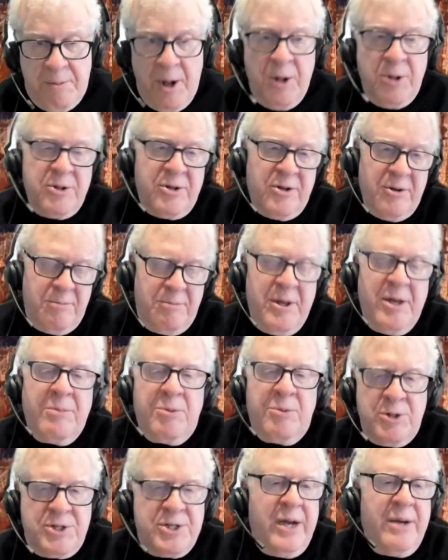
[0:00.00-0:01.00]
the bulk
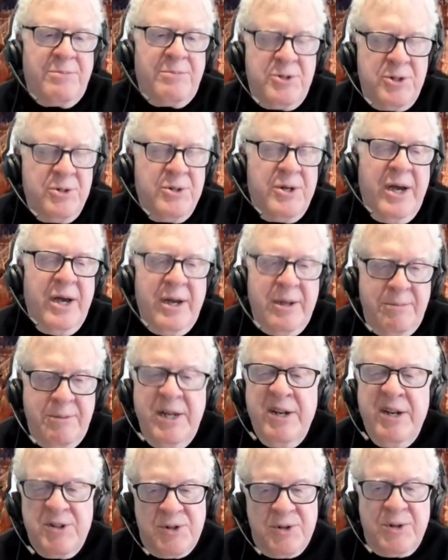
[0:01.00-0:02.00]
of people with type 2
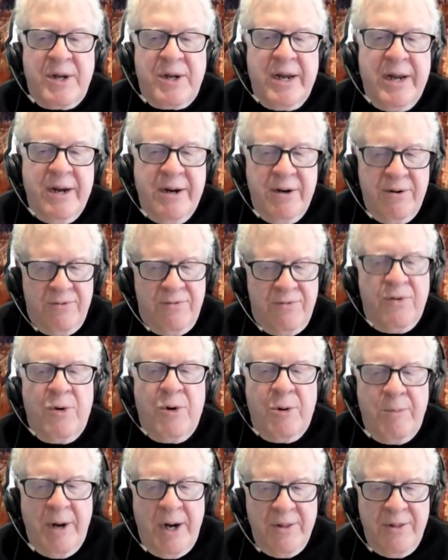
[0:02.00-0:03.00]
diabetes are cared
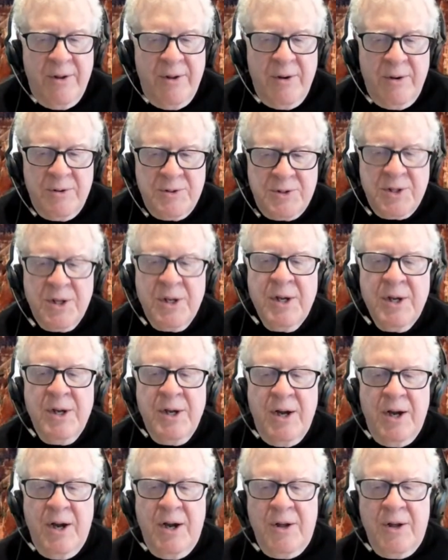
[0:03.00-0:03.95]
for by those